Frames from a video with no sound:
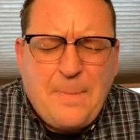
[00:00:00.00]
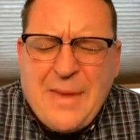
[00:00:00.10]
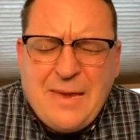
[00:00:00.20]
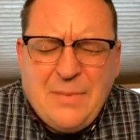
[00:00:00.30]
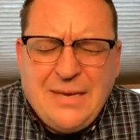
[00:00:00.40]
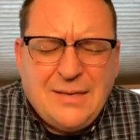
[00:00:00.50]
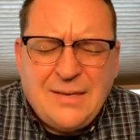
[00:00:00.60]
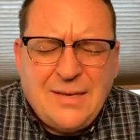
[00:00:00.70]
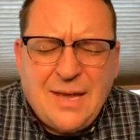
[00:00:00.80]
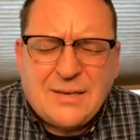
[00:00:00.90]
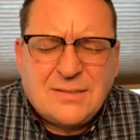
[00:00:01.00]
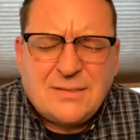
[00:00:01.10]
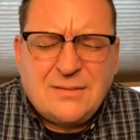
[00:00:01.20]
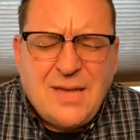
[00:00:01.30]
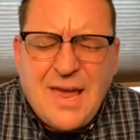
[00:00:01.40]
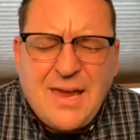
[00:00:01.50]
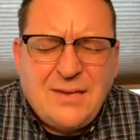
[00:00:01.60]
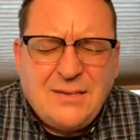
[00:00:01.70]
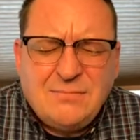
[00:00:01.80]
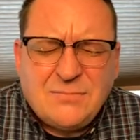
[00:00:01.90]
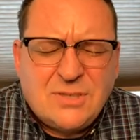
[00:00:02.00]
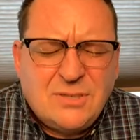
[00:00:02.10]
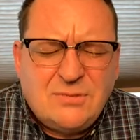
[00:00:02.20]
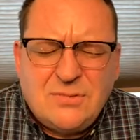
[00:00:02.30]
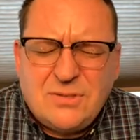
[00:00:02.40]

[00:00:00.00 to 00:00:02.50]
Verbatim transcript: maybe in the next day to,